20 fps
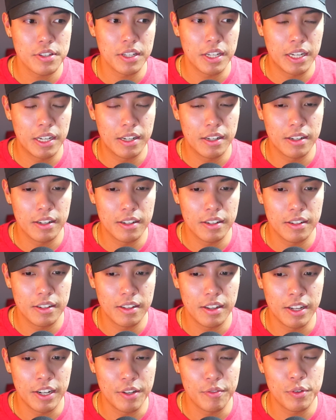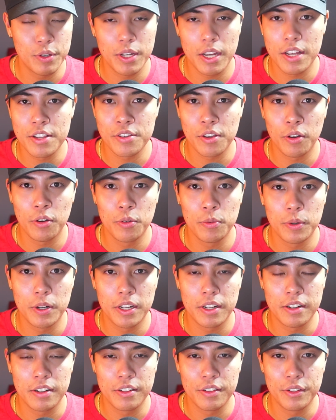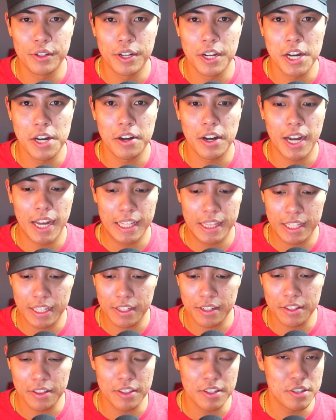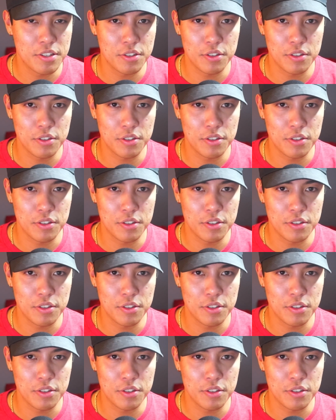and if you guys own one. You know, I think this is a